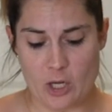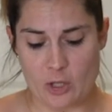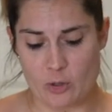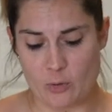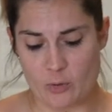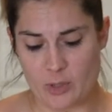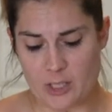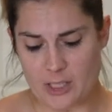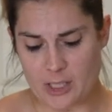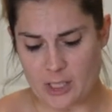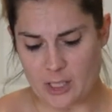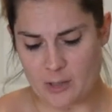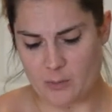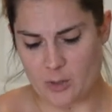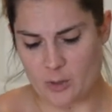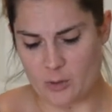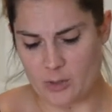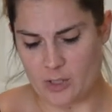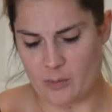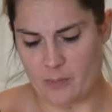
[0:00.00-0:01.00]
The reason I'm
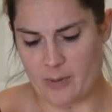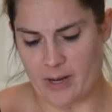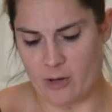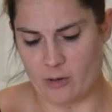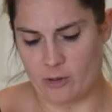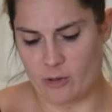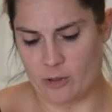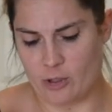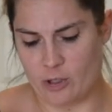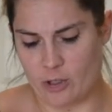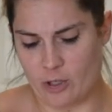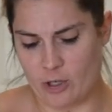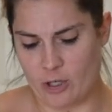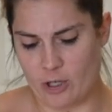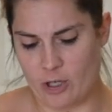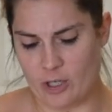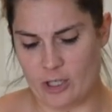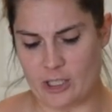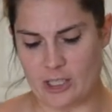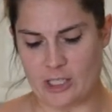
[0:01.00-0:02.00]
using powdered
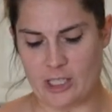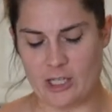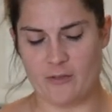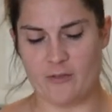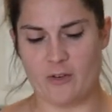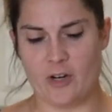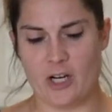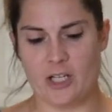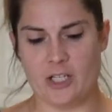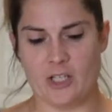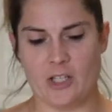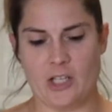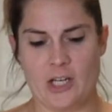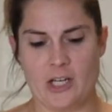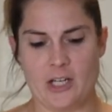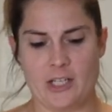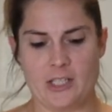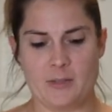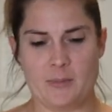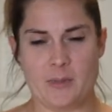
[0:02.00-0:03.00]
sugar instead of
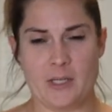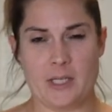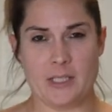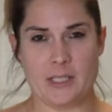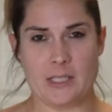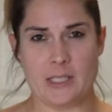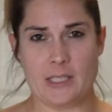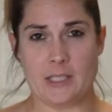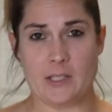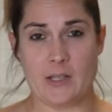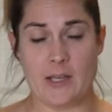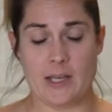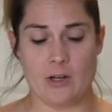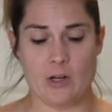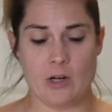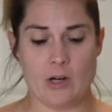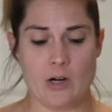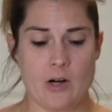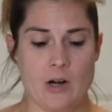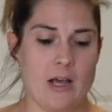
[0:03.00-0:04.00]
granulated is because it's
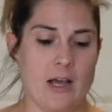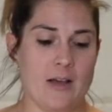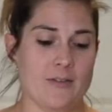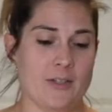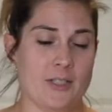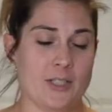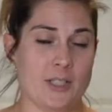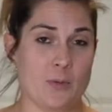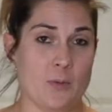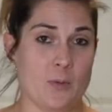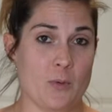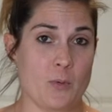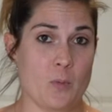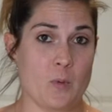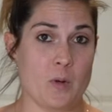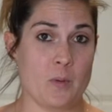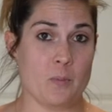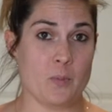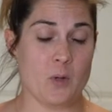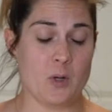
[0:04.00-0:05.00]
lighter. Obviously with
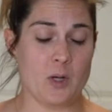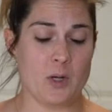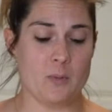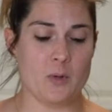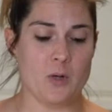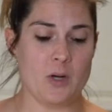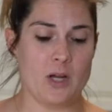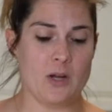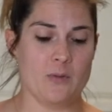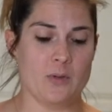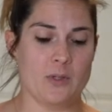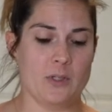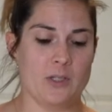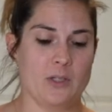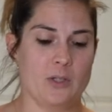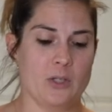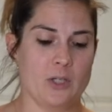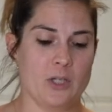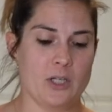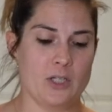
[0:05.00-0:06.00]
whipped cream, you're not
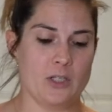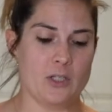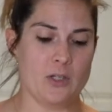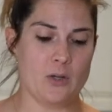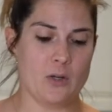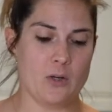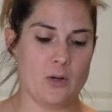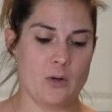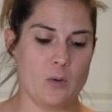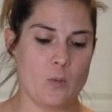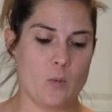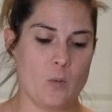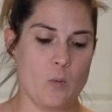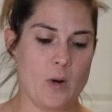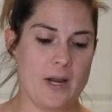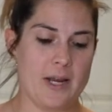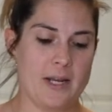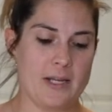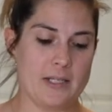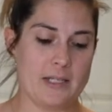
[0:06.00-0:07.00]
really looking to
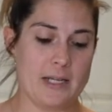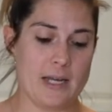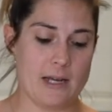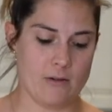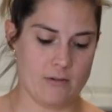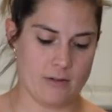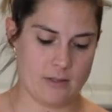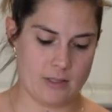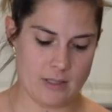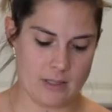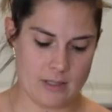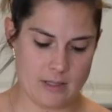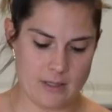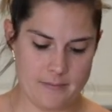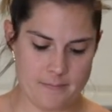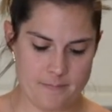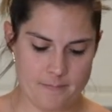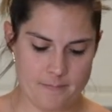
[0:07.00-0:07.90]
weigh it down a ton.